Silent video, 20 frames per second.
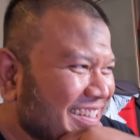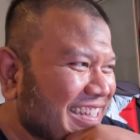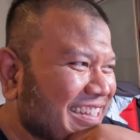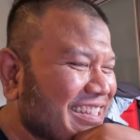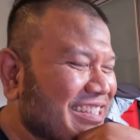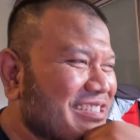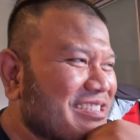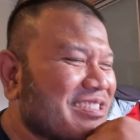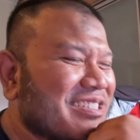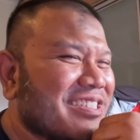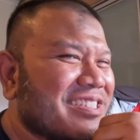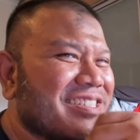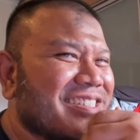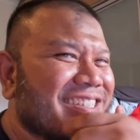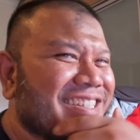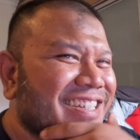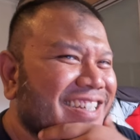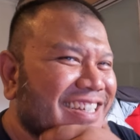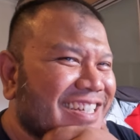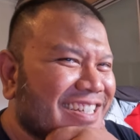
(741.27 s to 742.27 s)
this
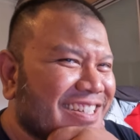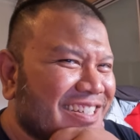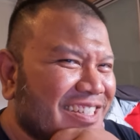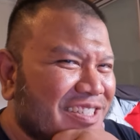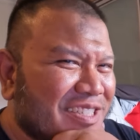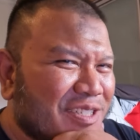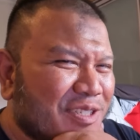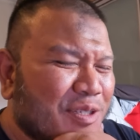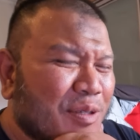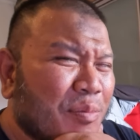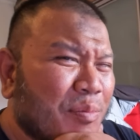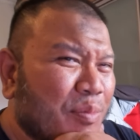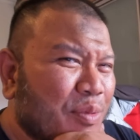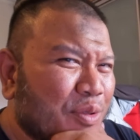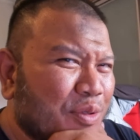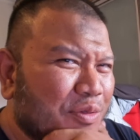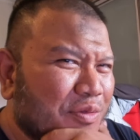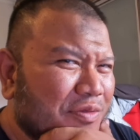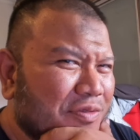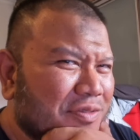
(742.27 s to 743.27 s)
is the
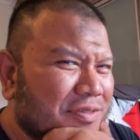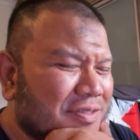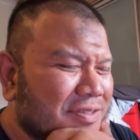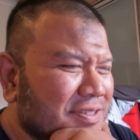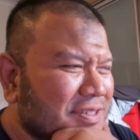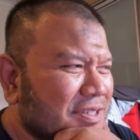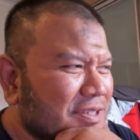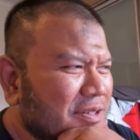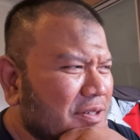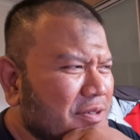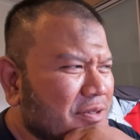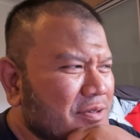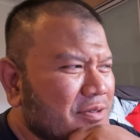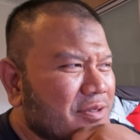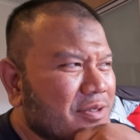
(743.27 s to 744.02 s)
proof, you know.